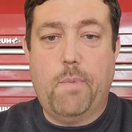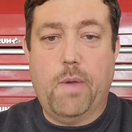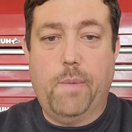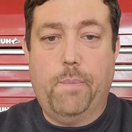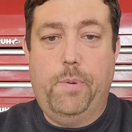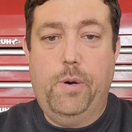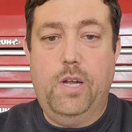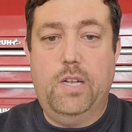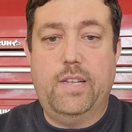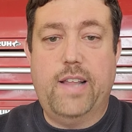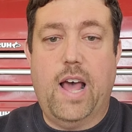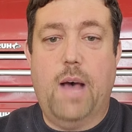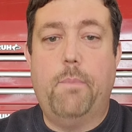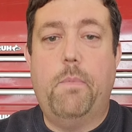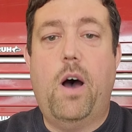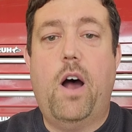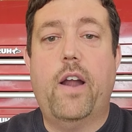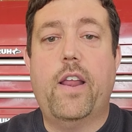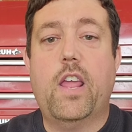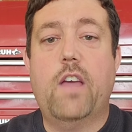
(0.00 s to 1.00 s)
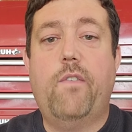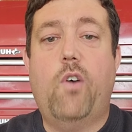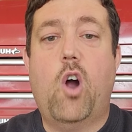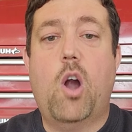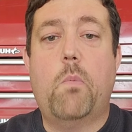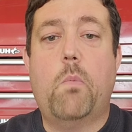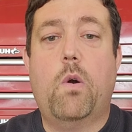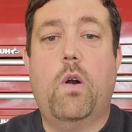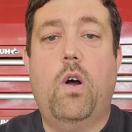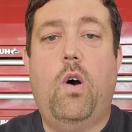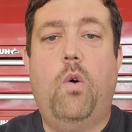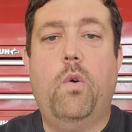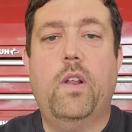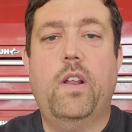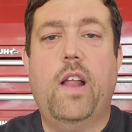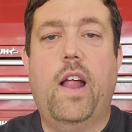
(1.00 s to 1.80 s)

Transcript: be putting that body of armor on.